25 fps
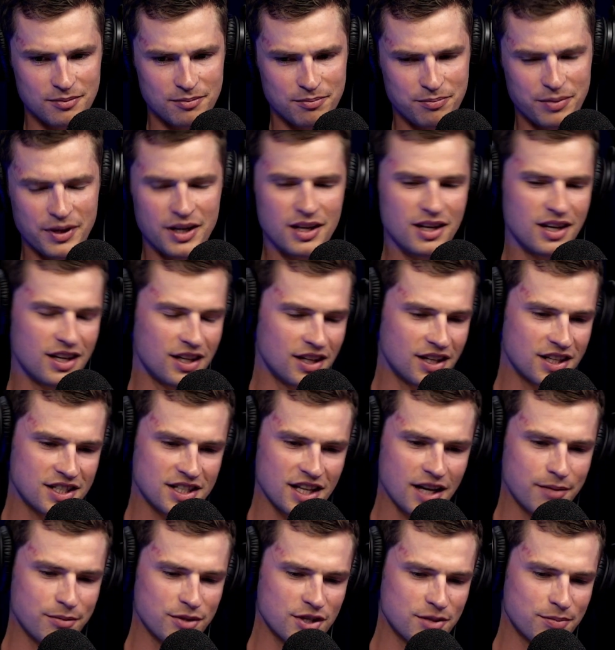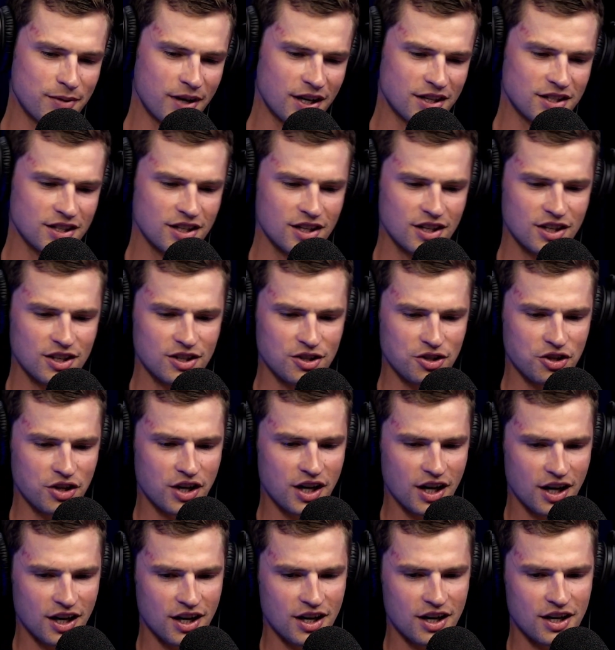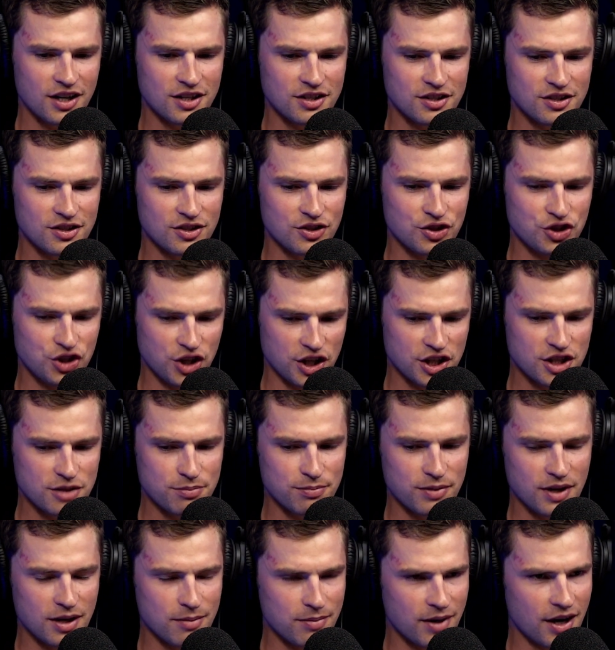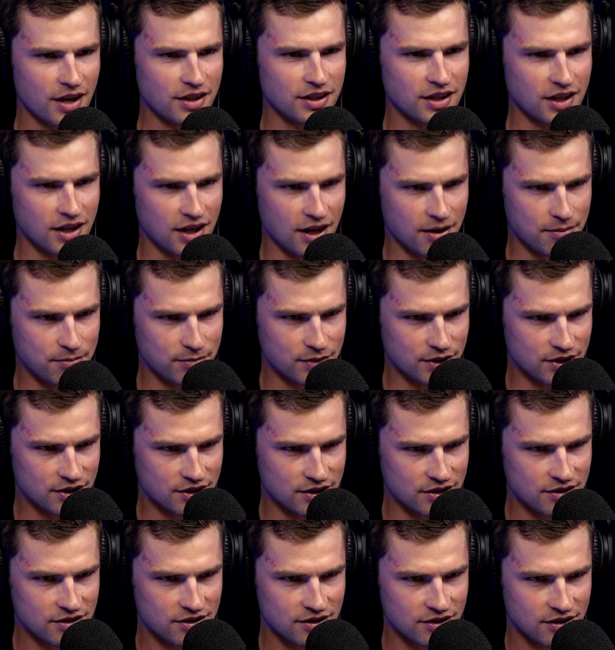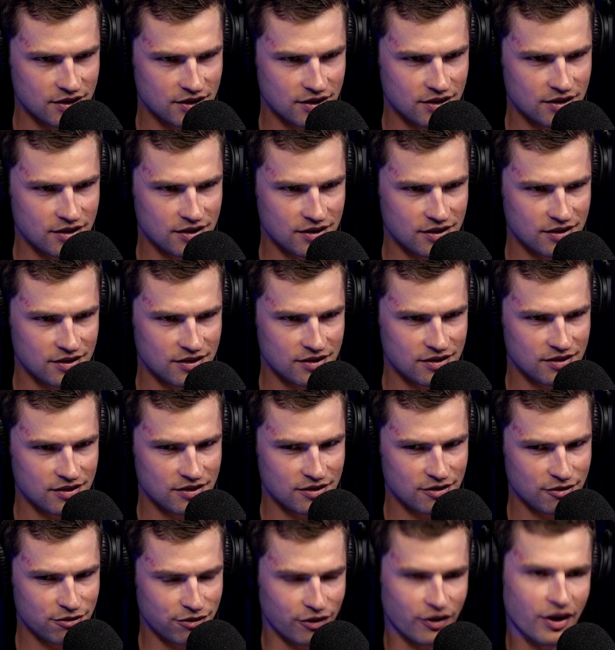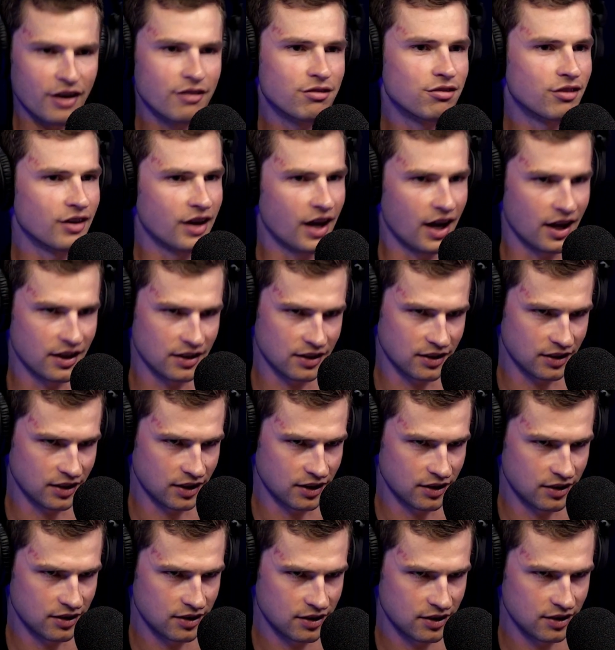But in the same respect, you can't just be about the numbers for every athlete.